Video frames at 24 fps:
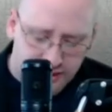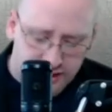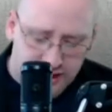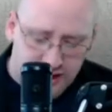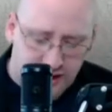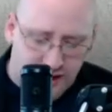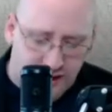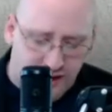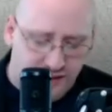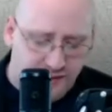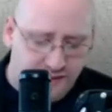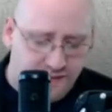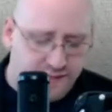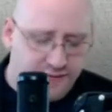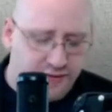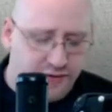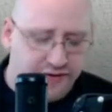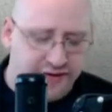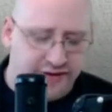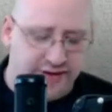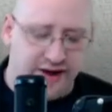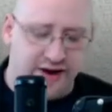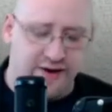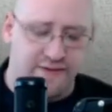uh, Florida
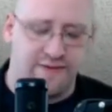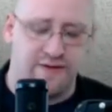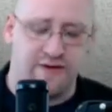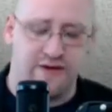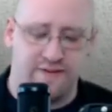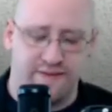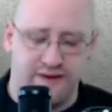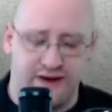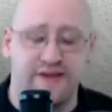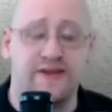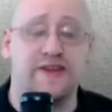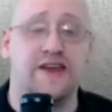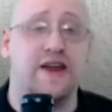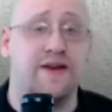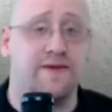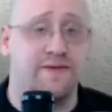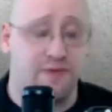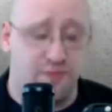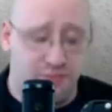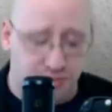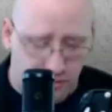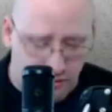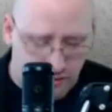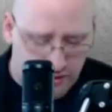Center for Investigative
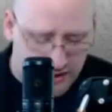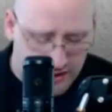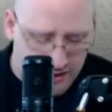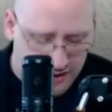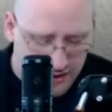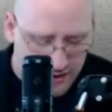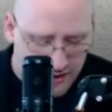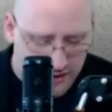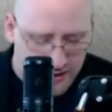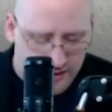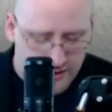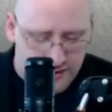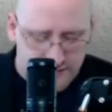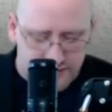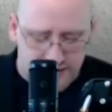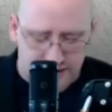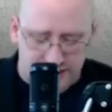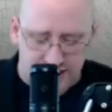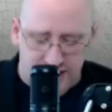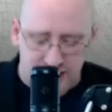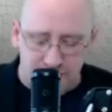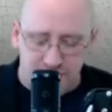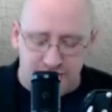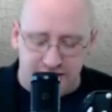Reporting that
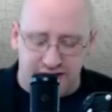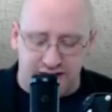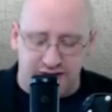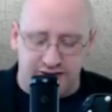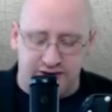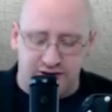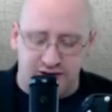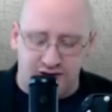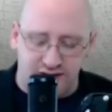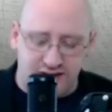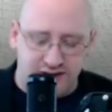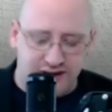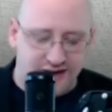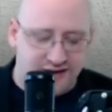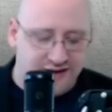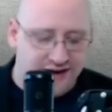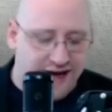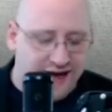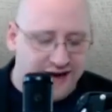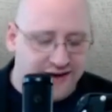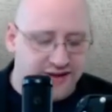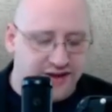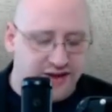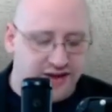they have been instructed
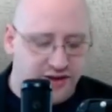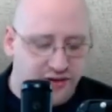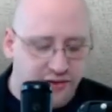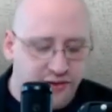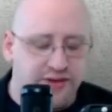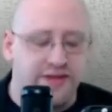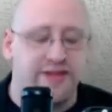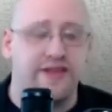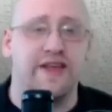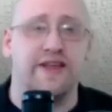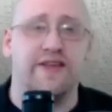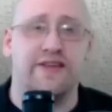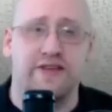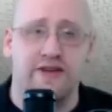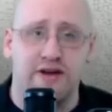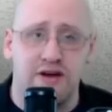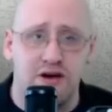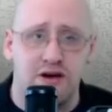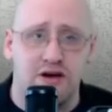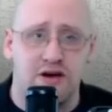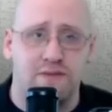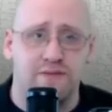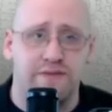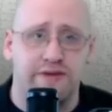not to use these
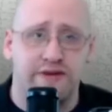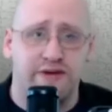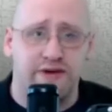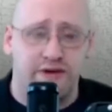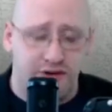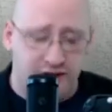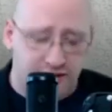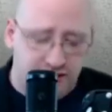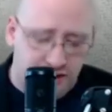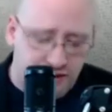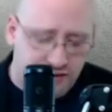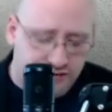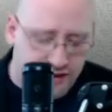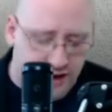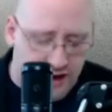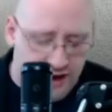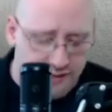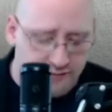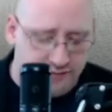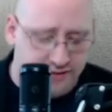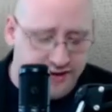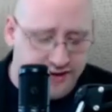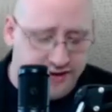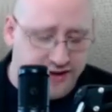terms during their
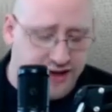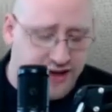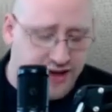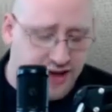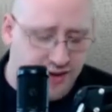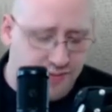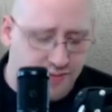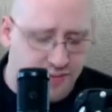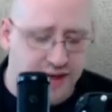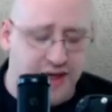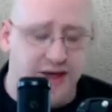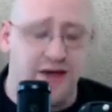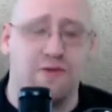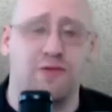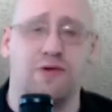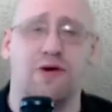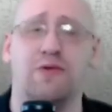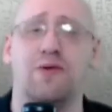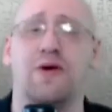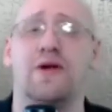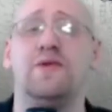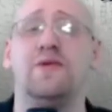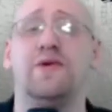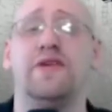time at the D E P. Well,
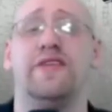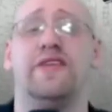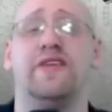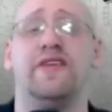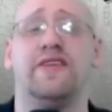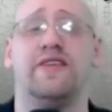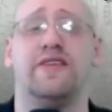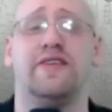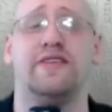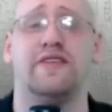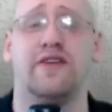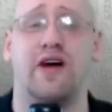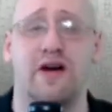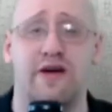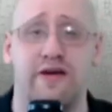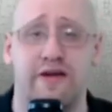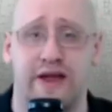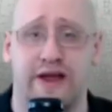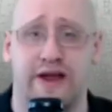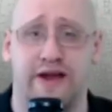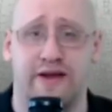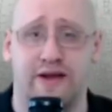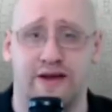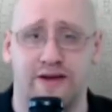when was this
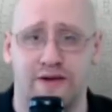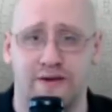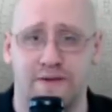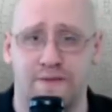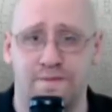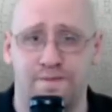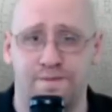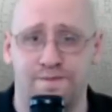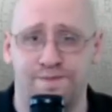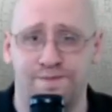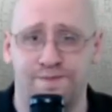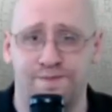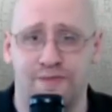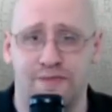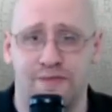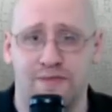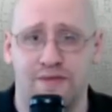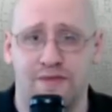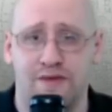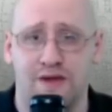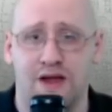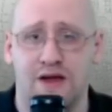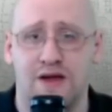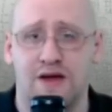started?
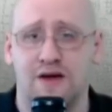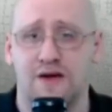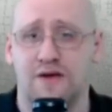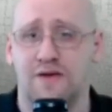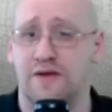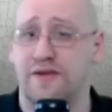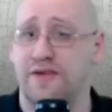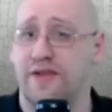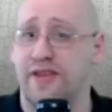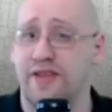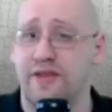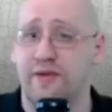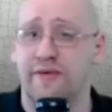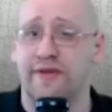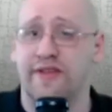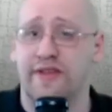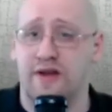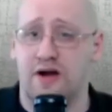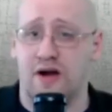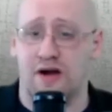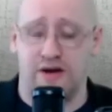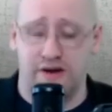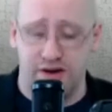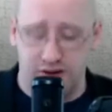Well, this was
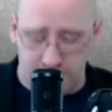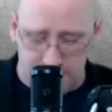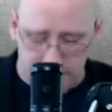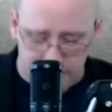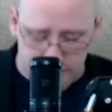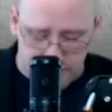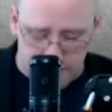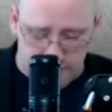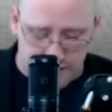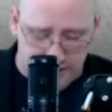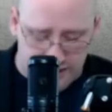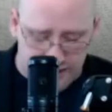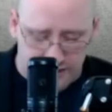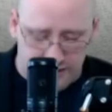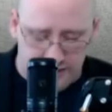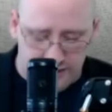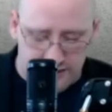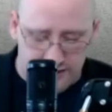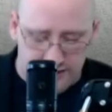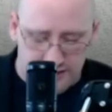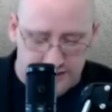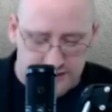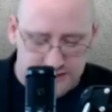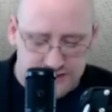started during
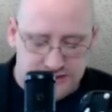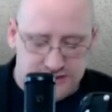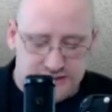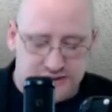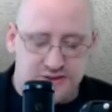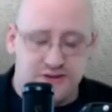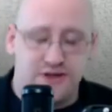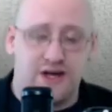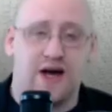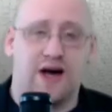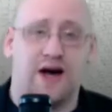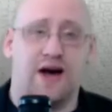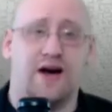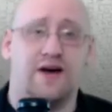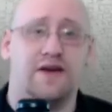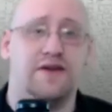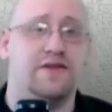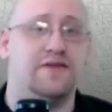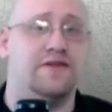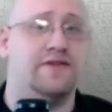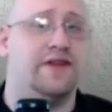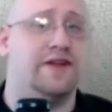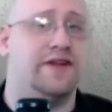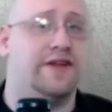uh,
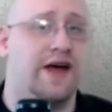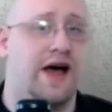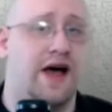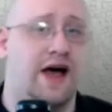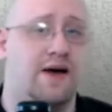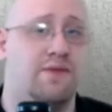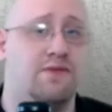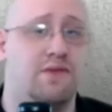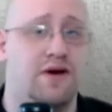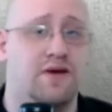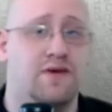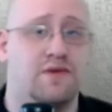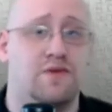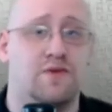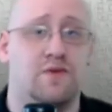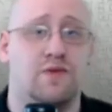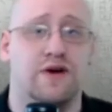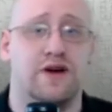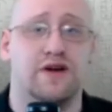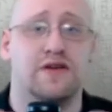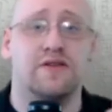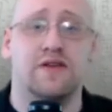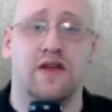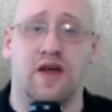the time
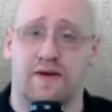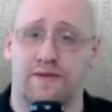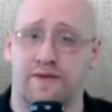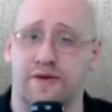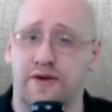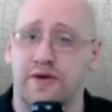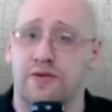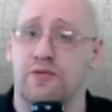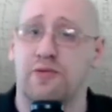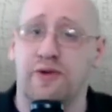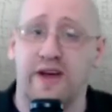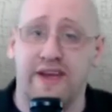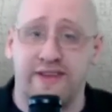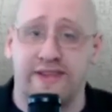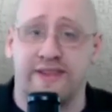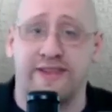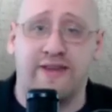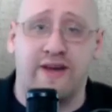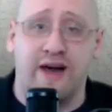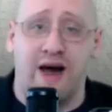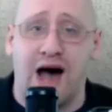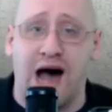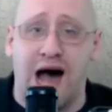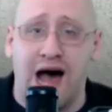where Governor Rick
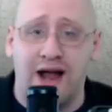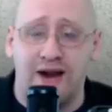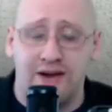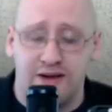Scott